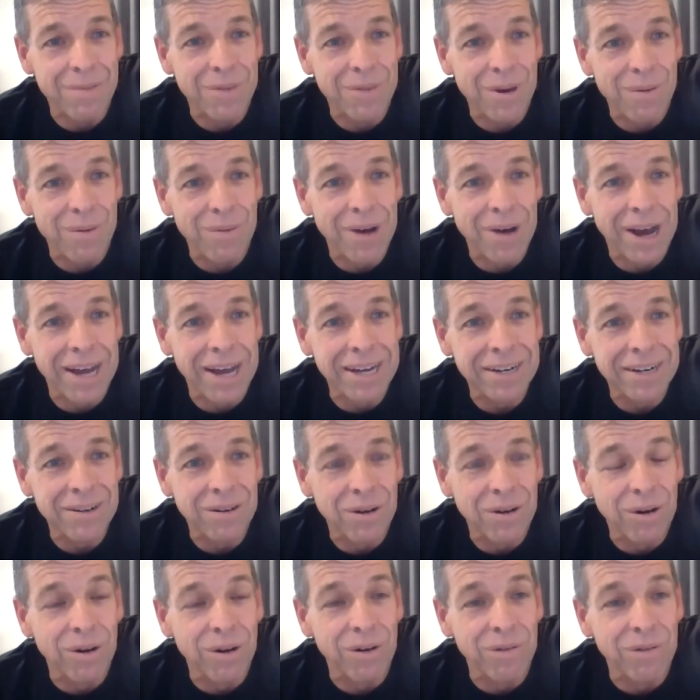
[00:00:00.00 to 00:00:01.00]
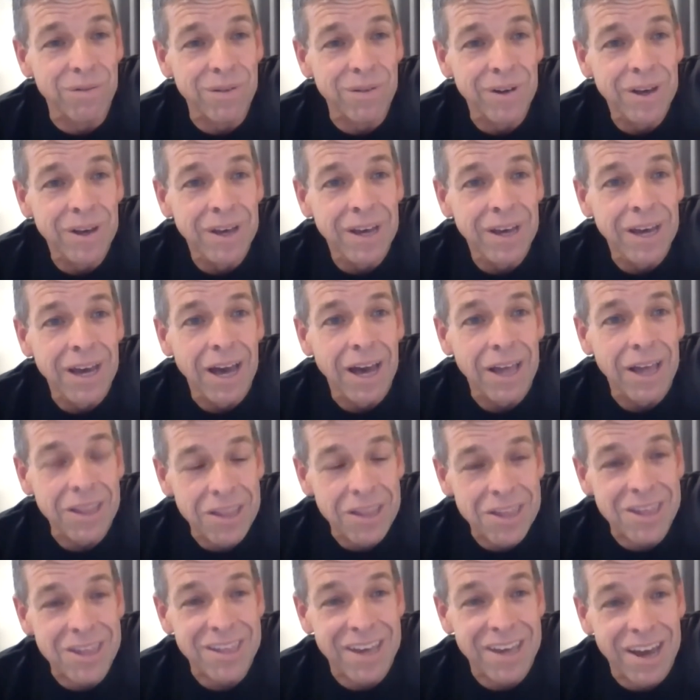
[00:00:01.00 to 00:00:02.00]
one of,
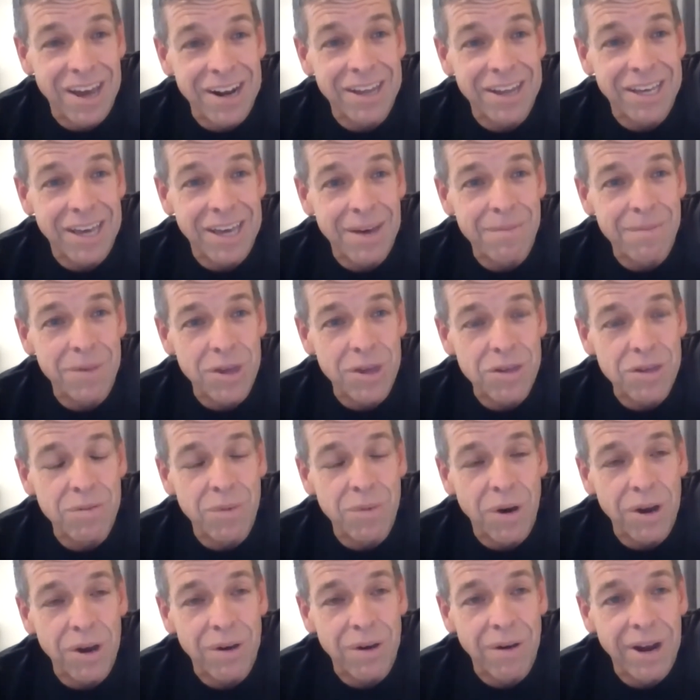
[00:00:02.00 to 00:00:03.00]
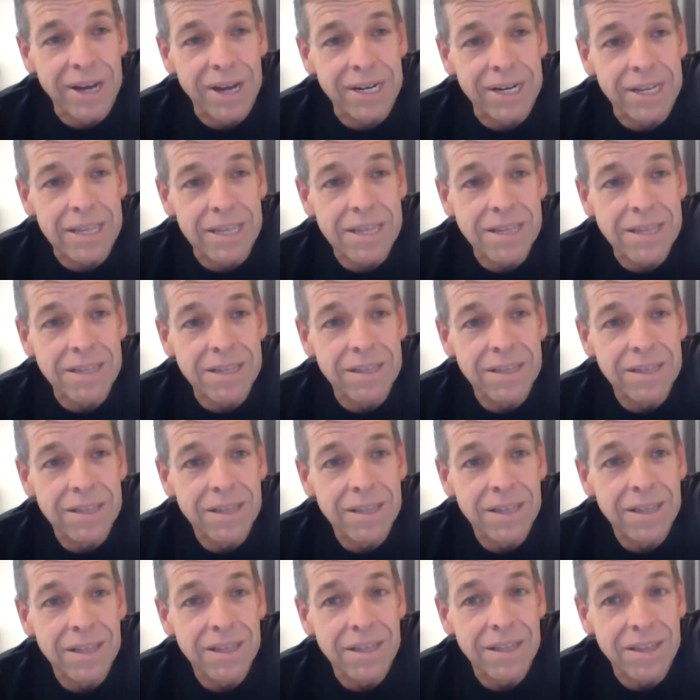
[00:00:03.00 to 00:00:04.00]
this is going to get me to my greatness?
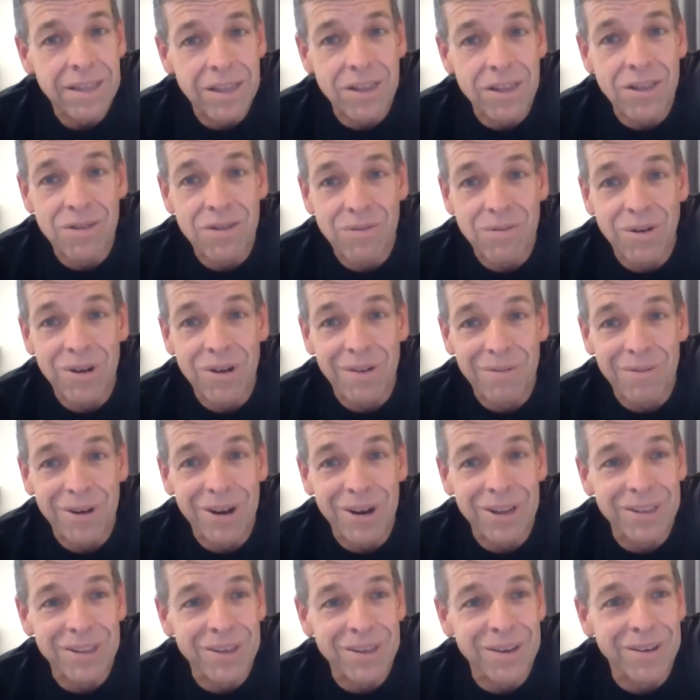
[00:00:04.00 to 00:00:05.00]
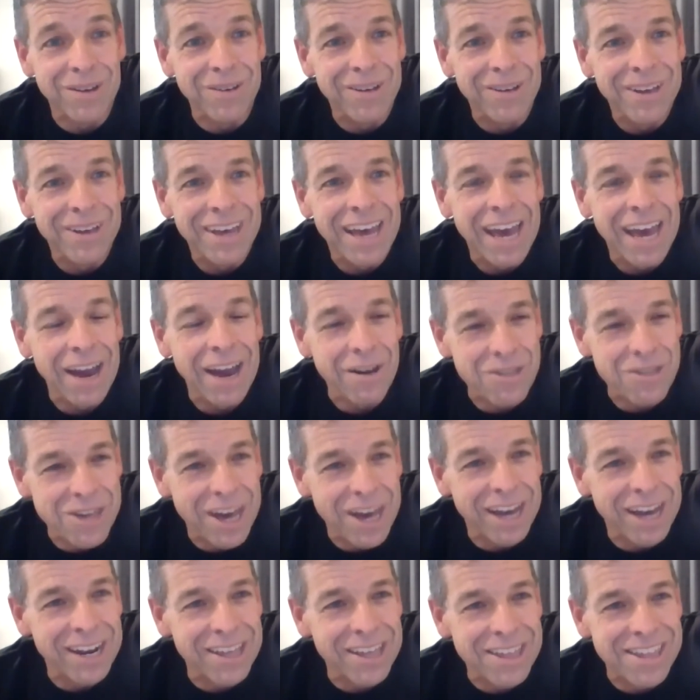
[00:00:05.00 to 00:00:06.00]
This is what I'm going to do. Our
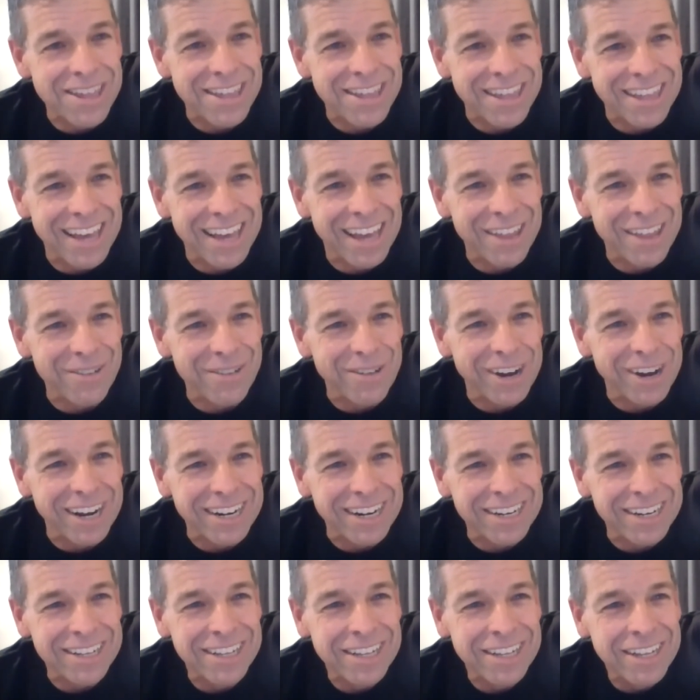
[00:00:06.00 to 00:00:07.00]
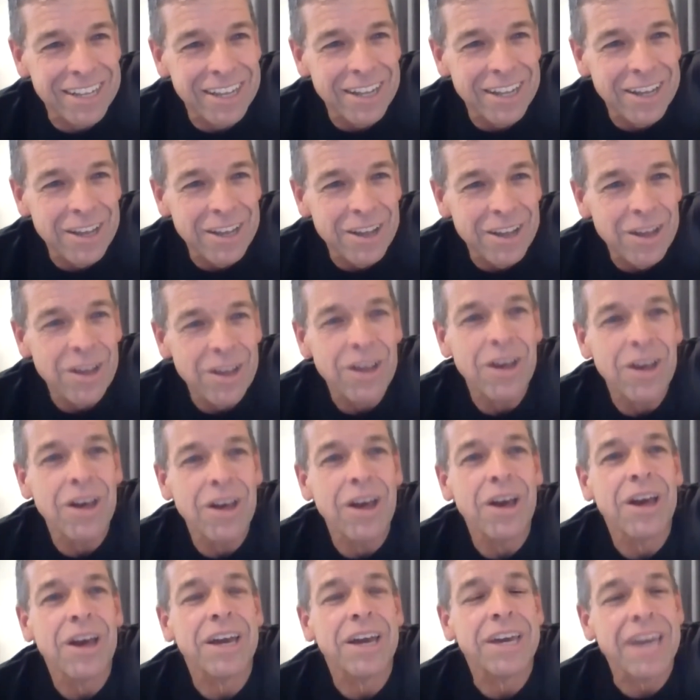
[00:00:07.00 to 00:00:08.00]
challenge is another one.
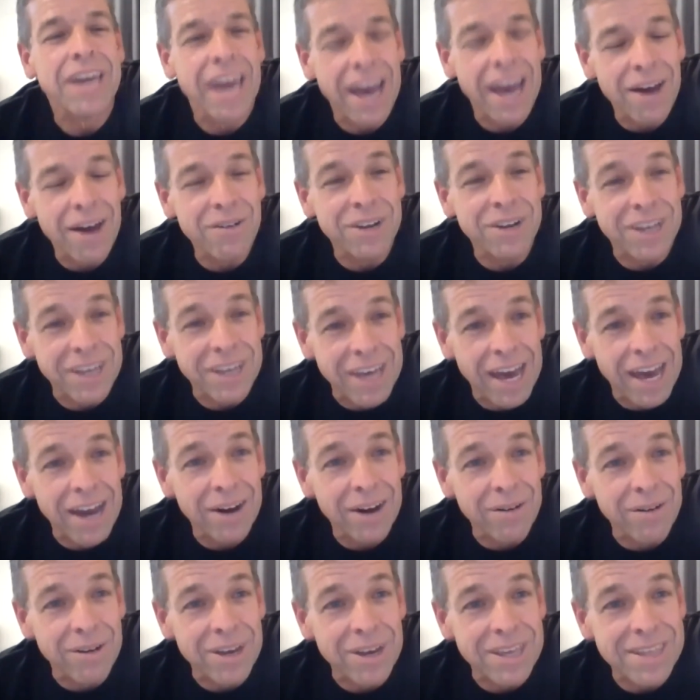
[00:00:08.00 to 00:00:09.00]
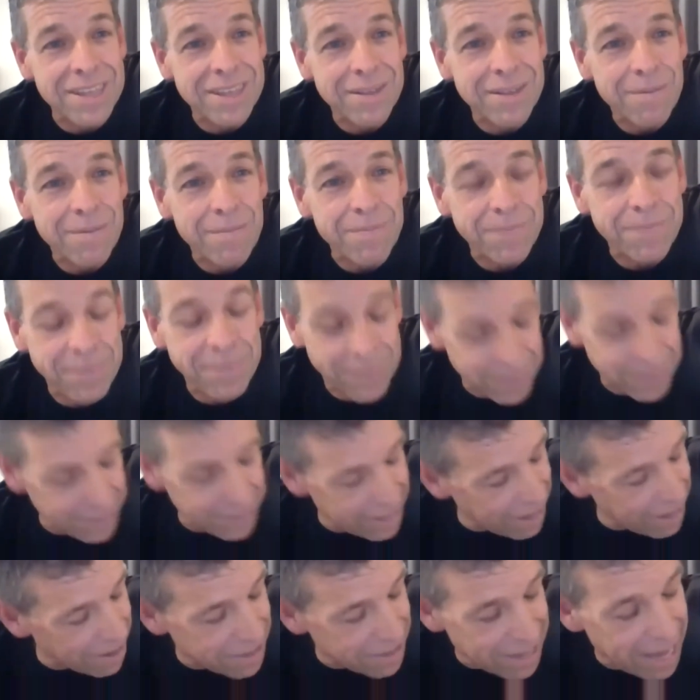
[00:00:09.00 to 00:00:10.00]
Counting calories.
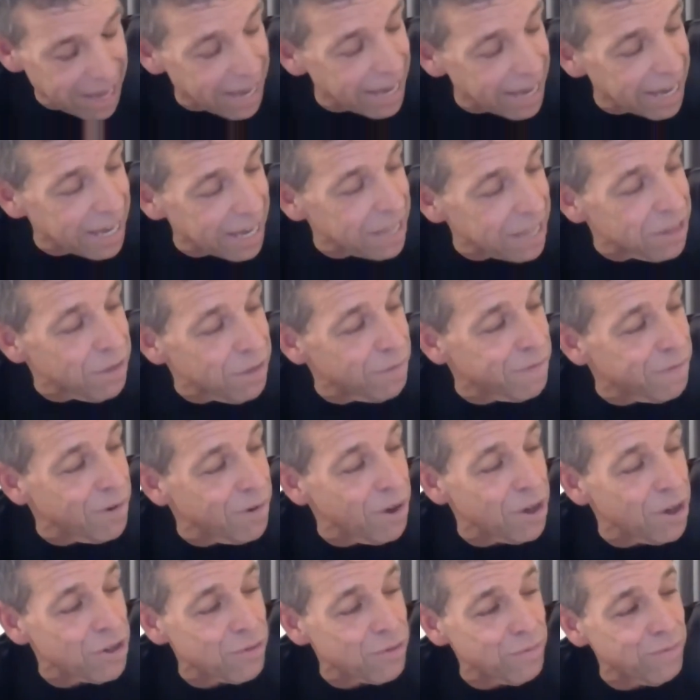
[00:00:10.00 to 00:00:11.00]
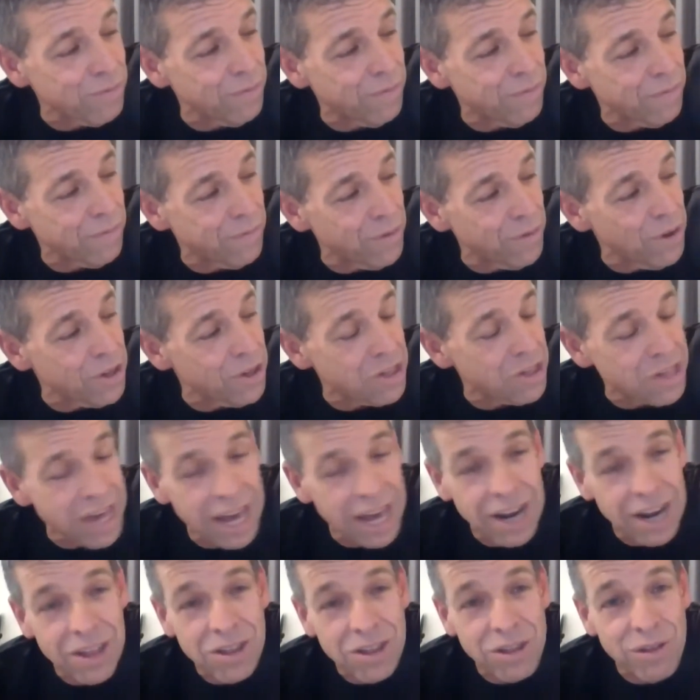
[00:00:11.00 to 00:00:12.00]
Now, I tell you, in the first
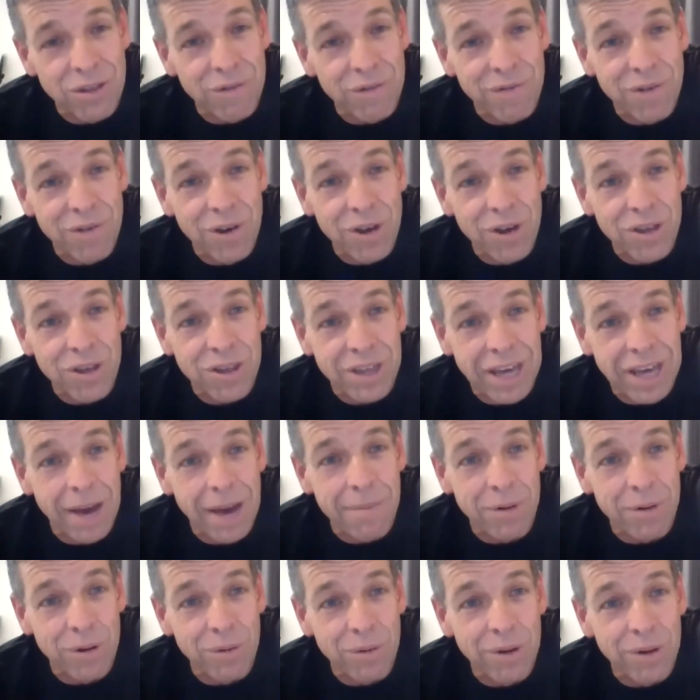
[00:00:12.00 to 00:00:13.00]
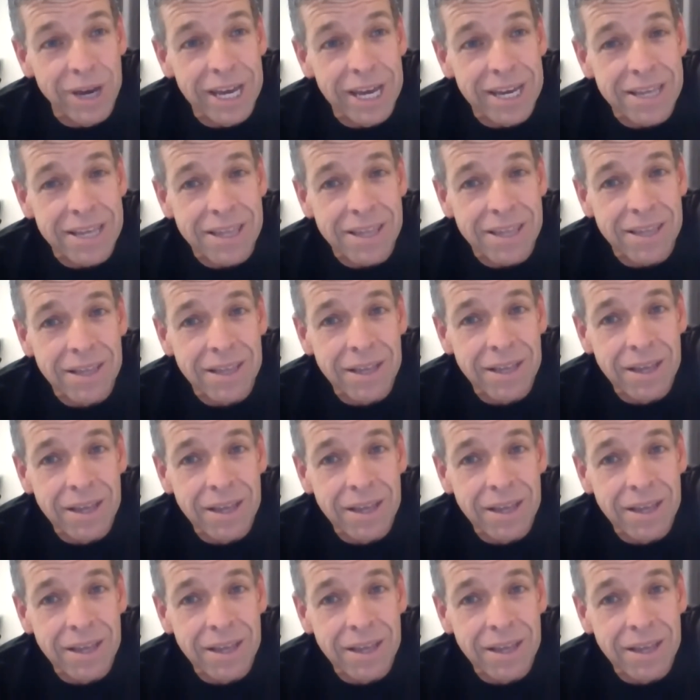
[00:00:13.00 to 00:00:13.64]
challenge of the first couple of weeks,